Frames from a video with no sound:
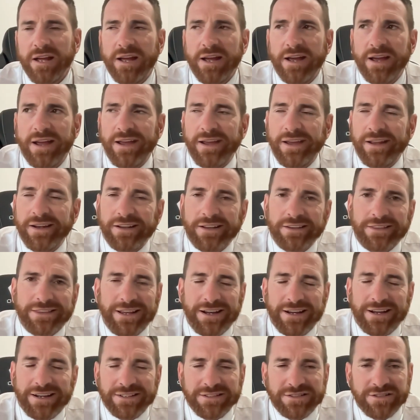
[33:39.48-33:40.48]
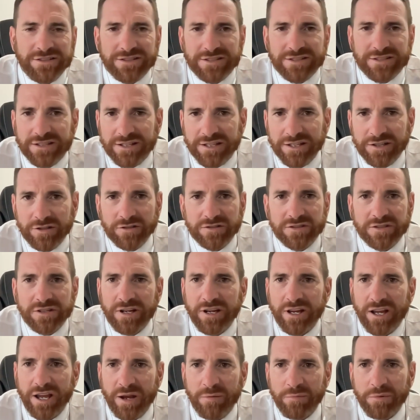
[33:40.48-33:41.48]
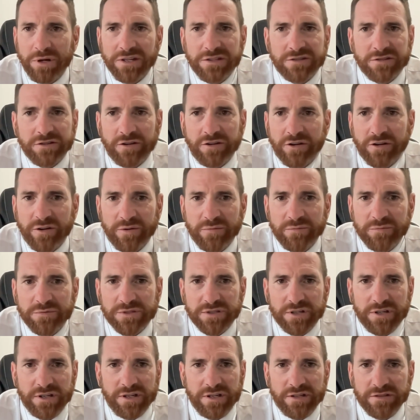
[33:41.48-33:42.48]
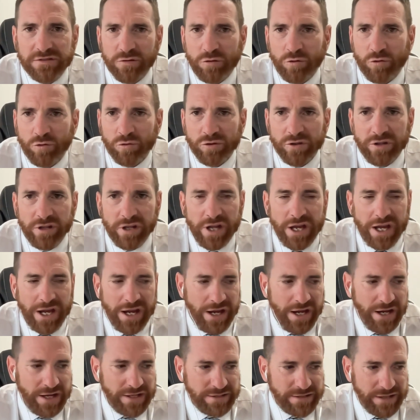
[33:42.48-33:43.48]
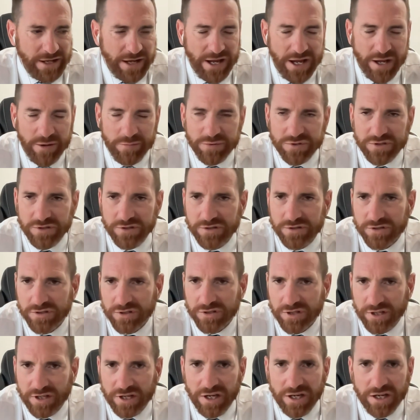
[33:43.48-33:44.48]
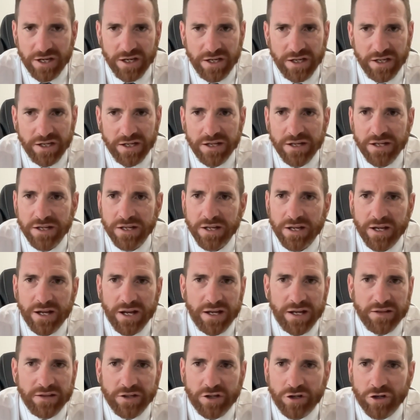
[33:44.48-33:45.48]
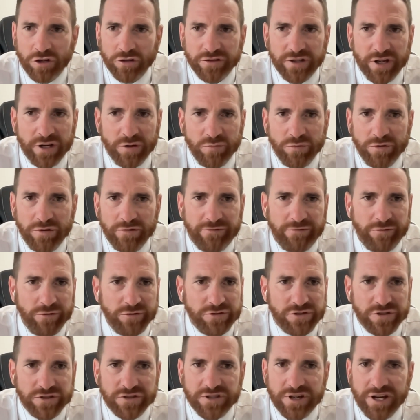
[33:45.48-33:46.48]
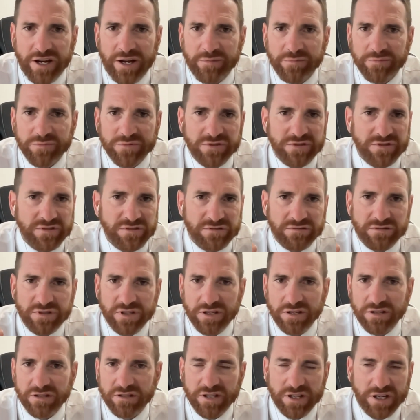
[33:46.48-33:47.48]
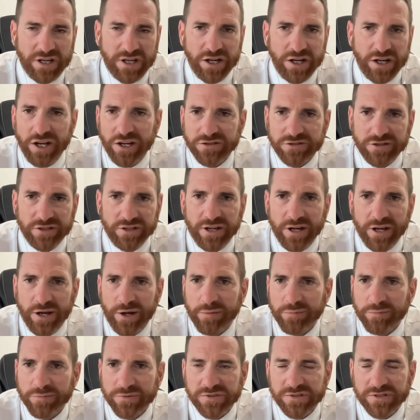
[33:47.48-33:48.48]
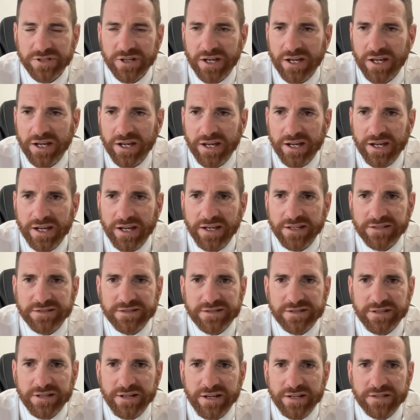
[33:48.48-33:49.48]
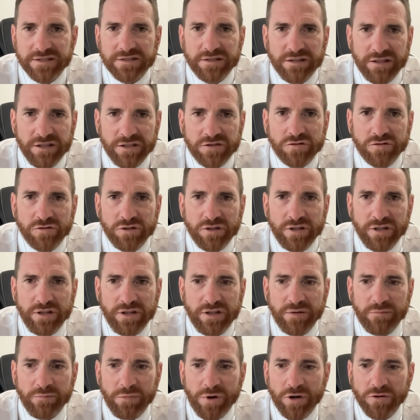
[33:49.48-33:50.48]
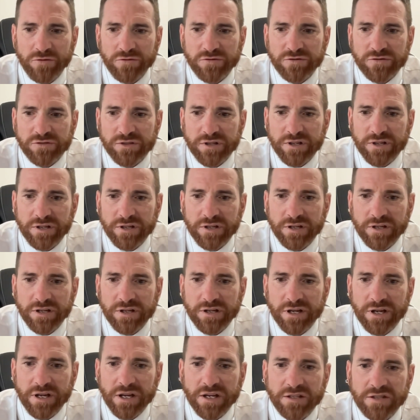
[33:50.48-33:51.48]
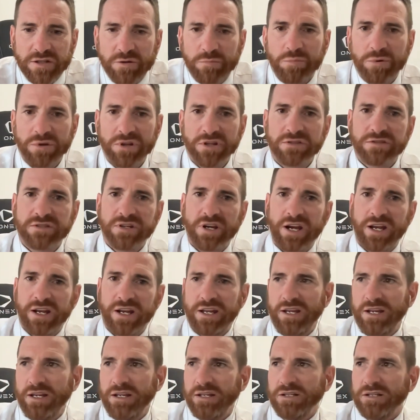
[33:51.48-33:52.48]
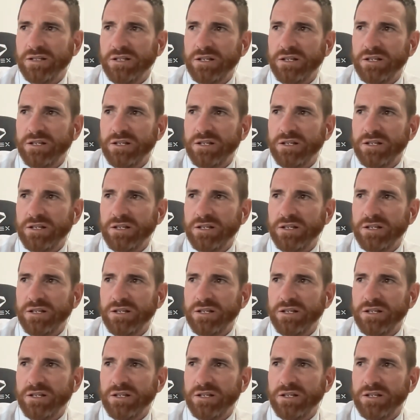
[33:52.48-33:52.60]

And I, I just cannot tell you how many times it is all in the hands, the hand position, the kicking, and the contact with the foot just comes. The the connection comes. It's it's literally the most uh, debilitating